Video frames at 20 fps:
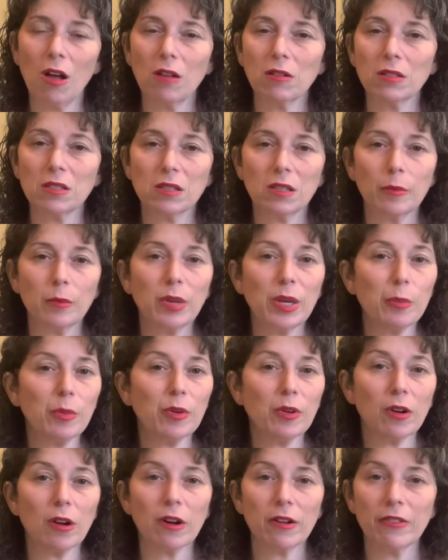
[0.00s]
some people
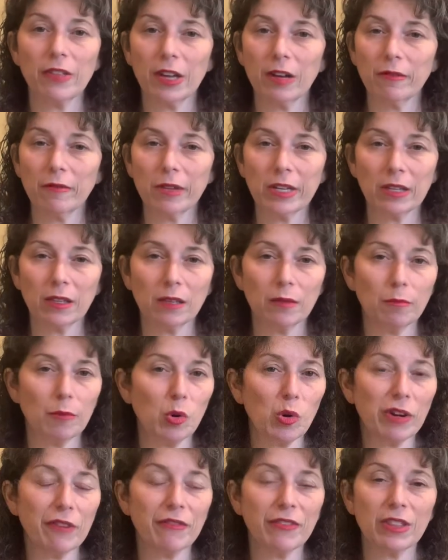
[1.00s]
are there really
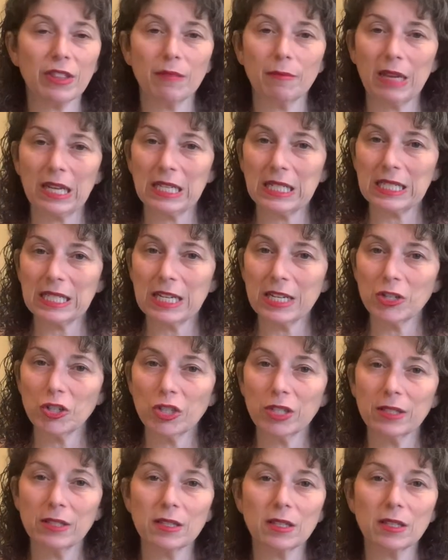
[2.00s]
more for the meditation.